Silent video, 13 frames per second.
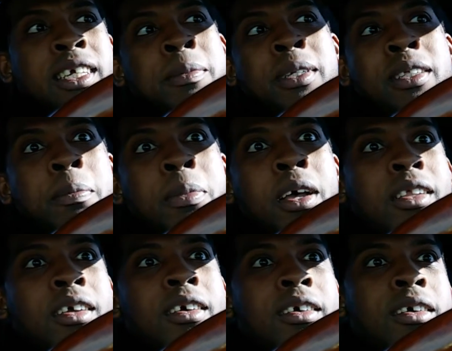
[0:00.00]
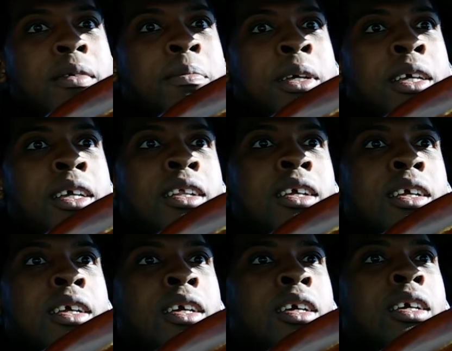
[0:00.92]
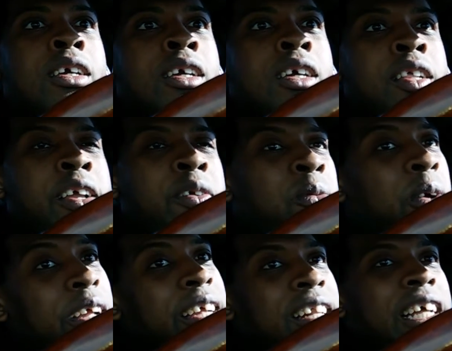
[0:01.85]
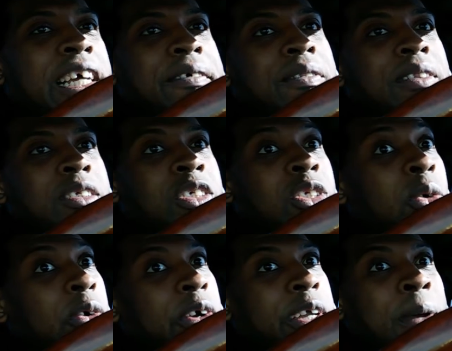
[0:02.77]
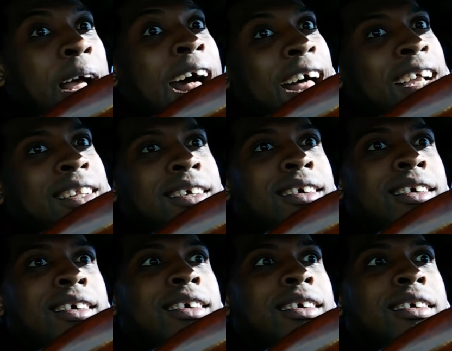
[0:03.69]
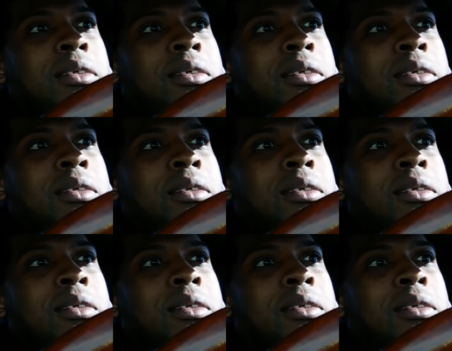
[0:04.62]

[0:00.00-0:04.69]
I mean, they bought the car, but they really love the story behind the car